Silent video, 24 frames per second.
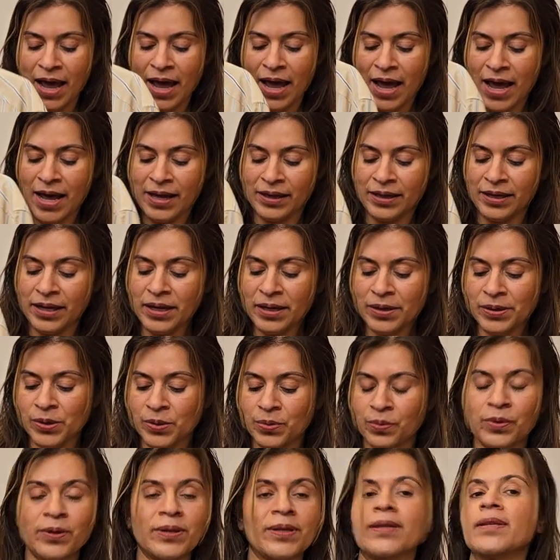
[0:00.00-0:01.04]
And this
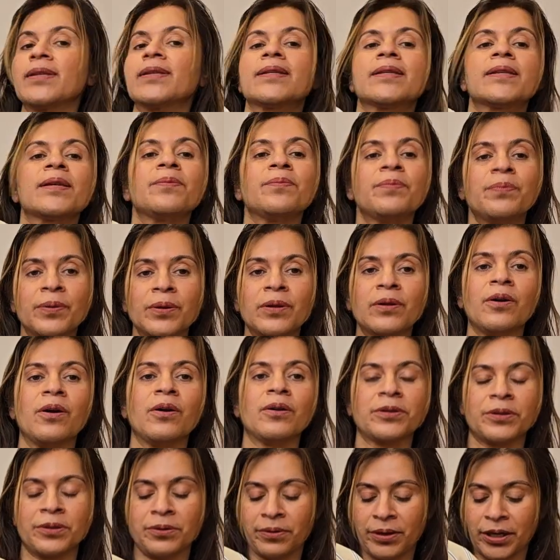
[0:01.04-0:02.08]
was a simple
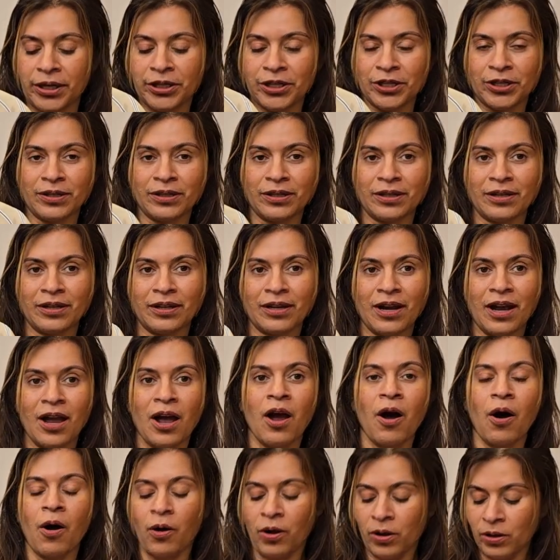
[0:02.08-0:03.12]
alteration.
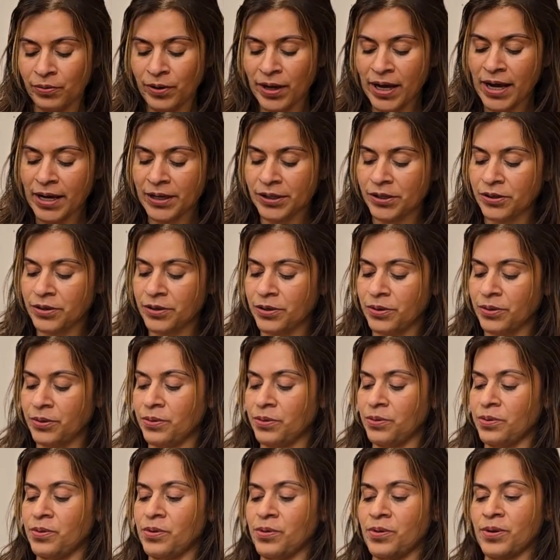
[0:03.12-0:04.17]
All we had to
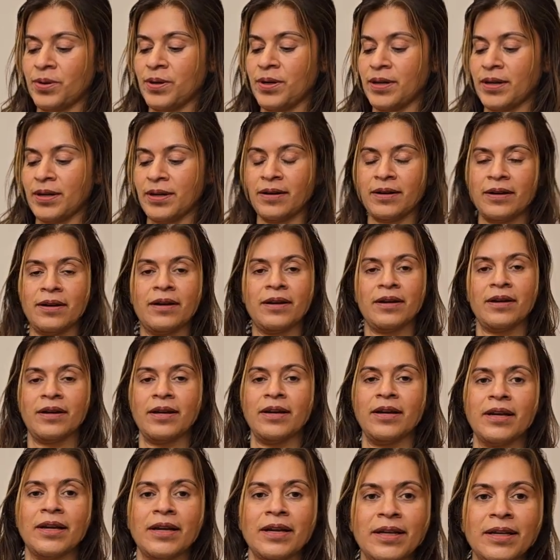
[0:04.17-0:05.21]
do
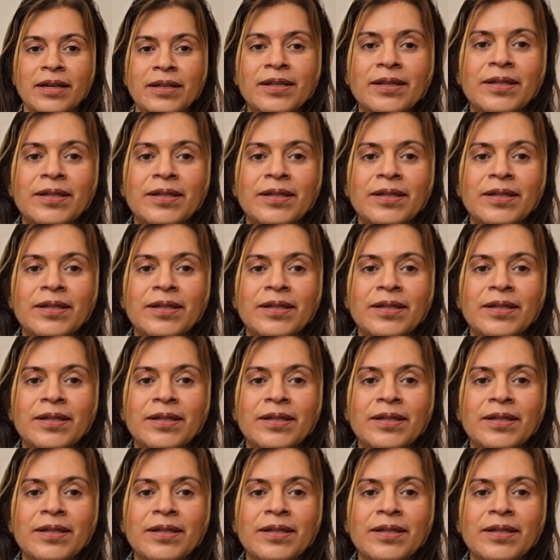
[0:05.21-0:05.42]
is